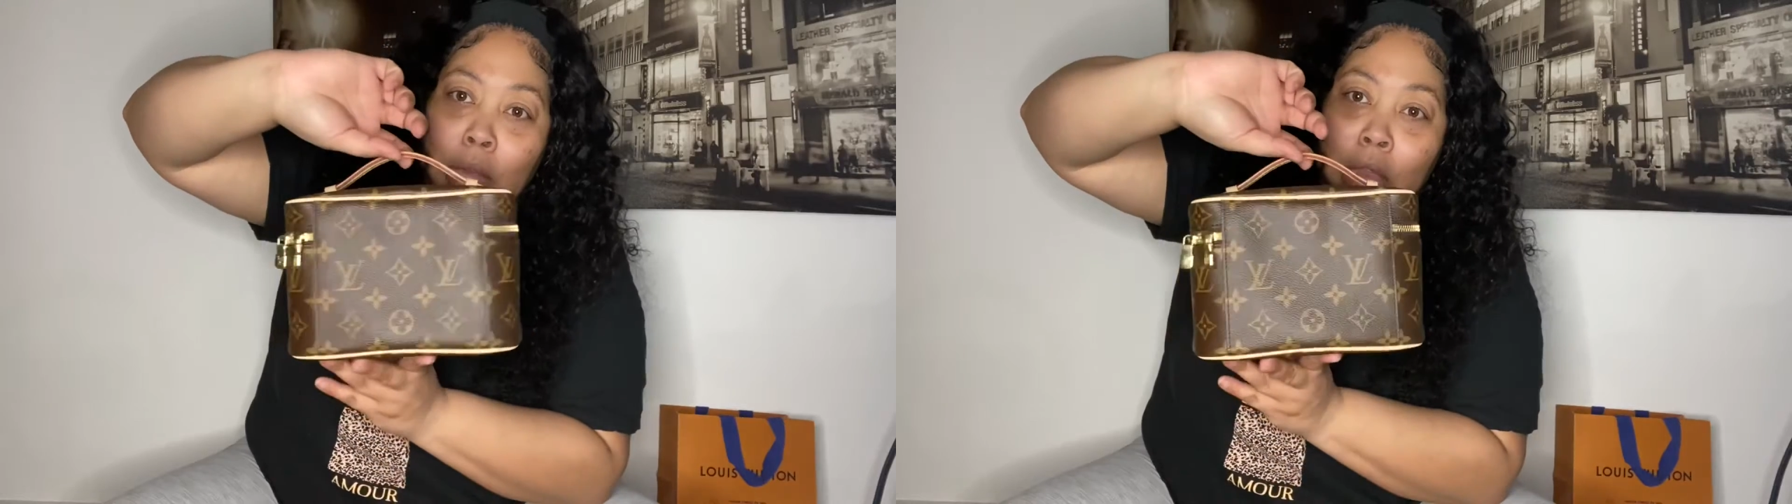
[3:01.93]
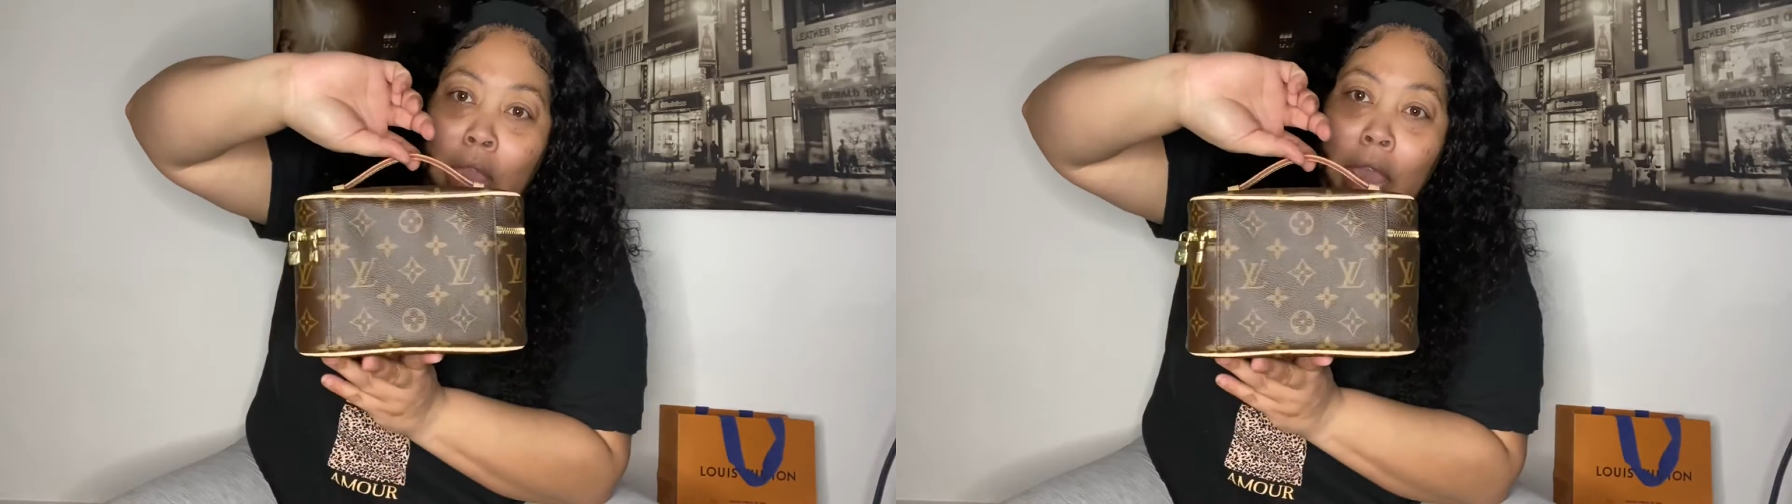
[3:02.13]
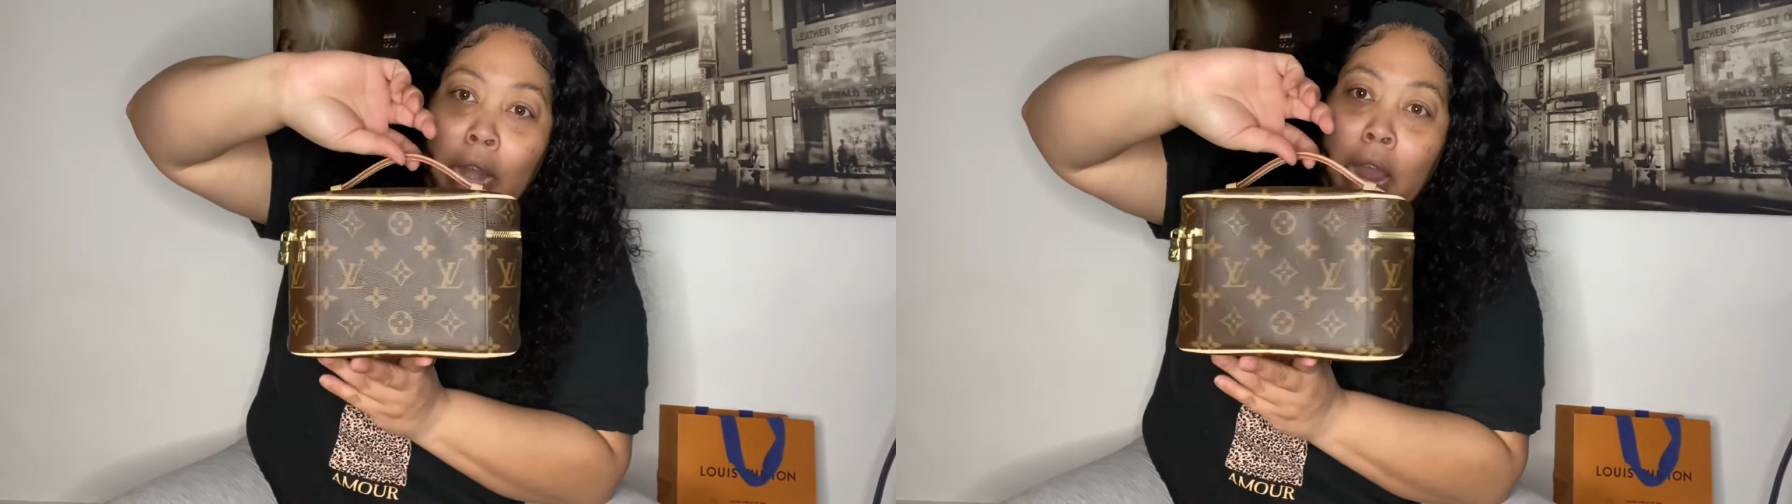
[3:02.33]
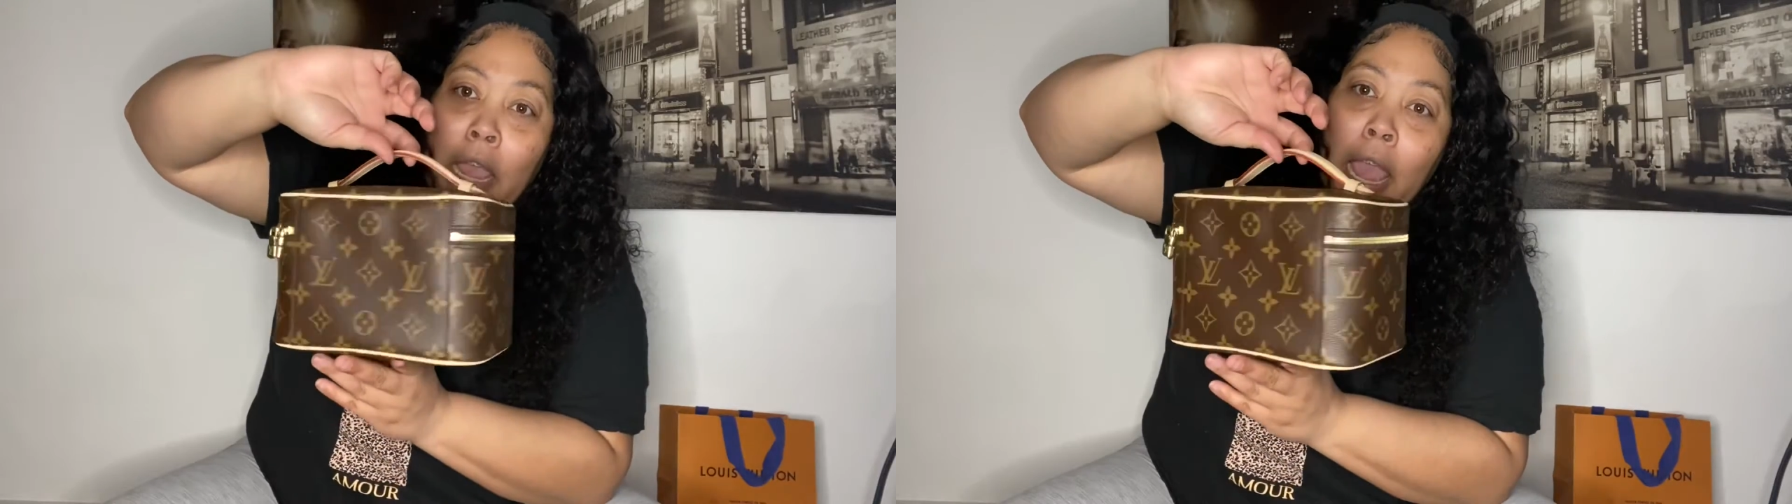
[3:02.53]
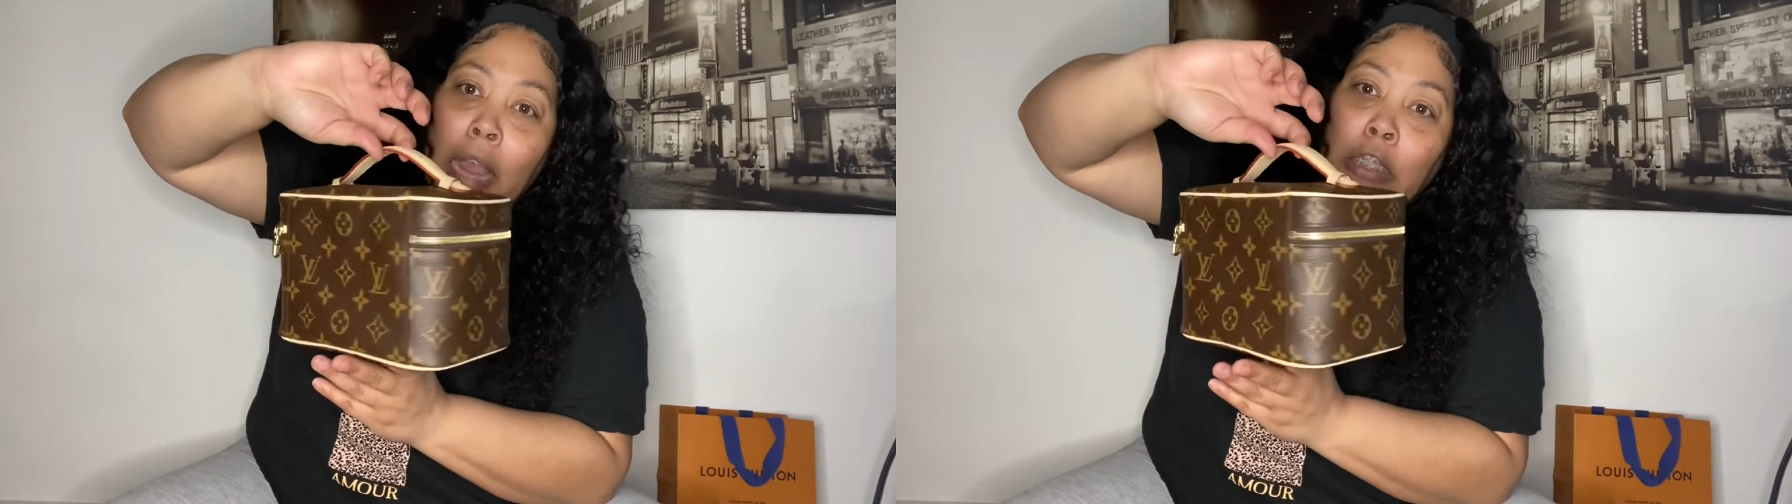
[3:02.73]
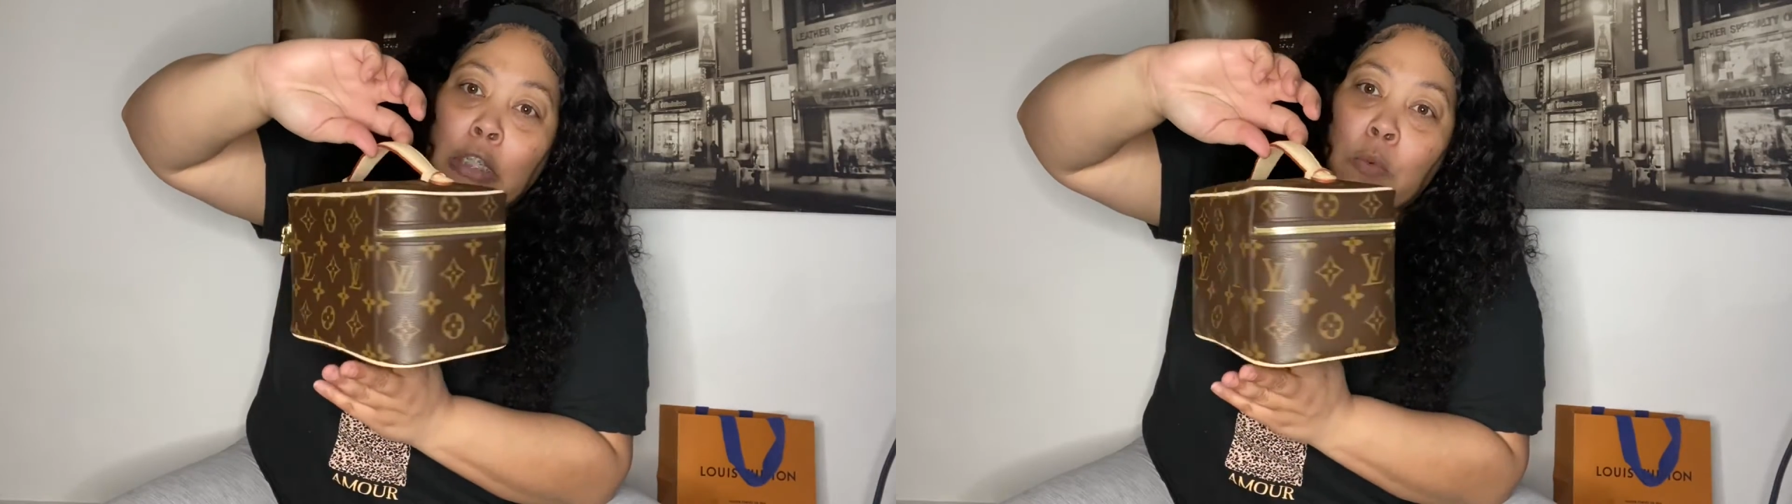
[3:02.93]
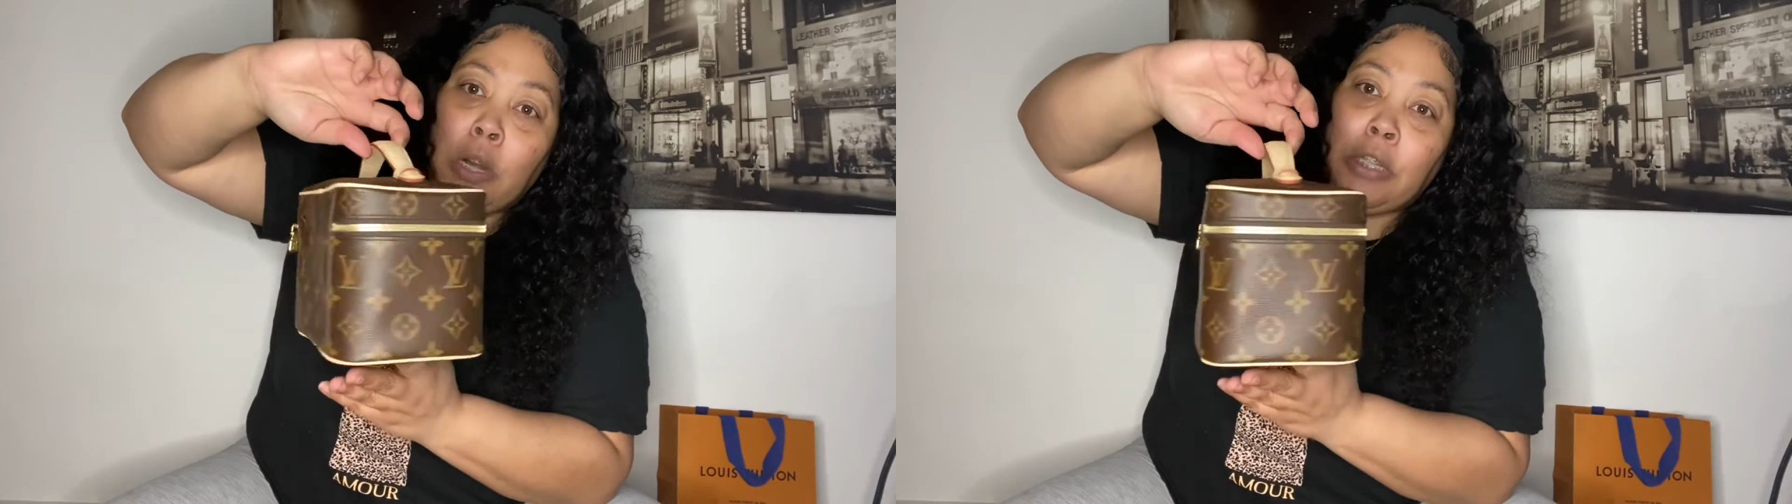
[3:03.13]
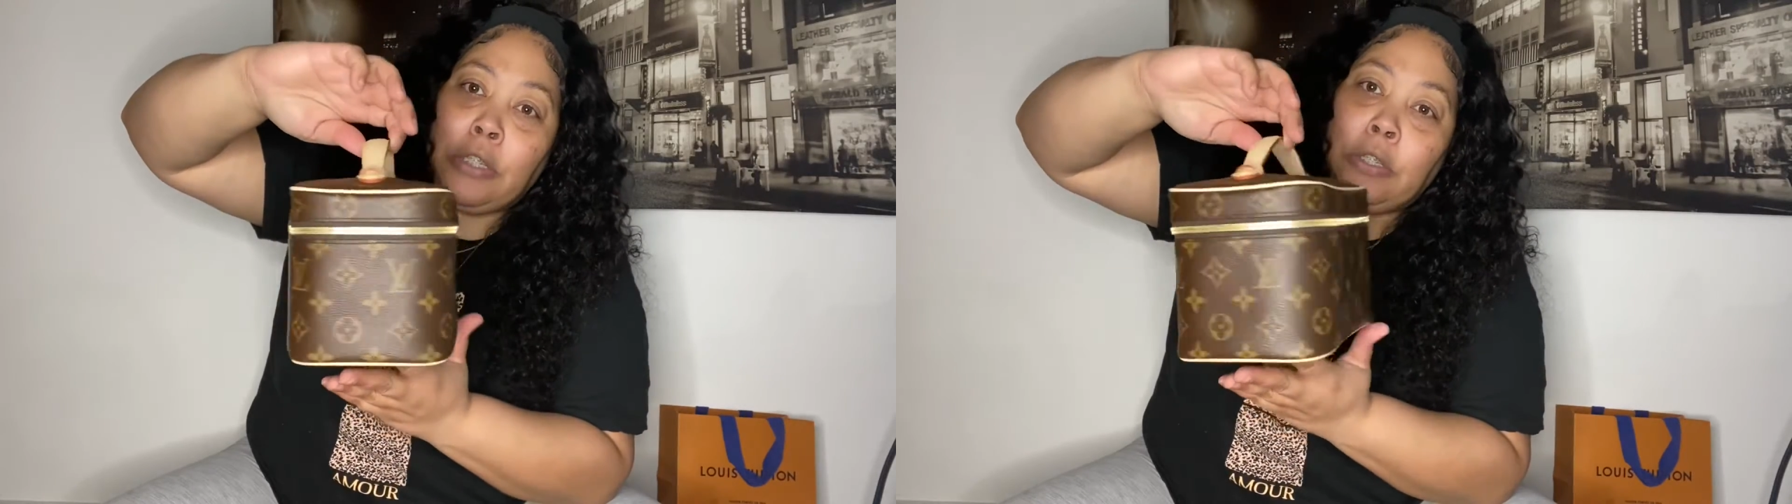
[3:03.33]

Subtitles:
And I actually wanted to